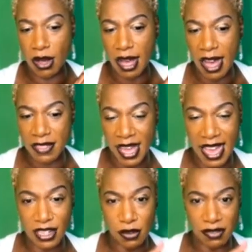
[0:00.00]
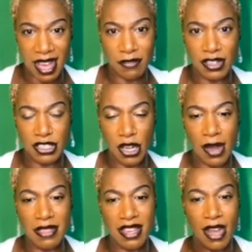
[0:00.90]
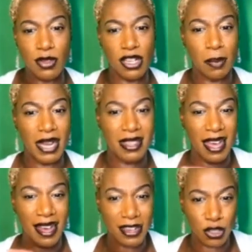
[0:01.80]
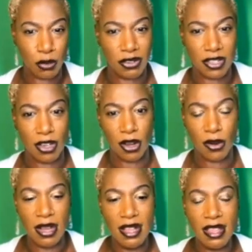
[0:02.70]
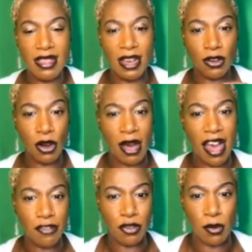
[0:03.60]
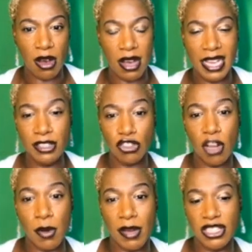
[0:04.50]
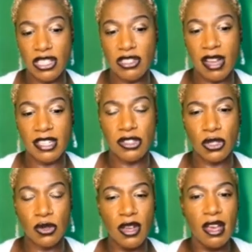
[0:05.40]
at the end of that video, and then I was going to play the actual video that got Afua in trouble when she started to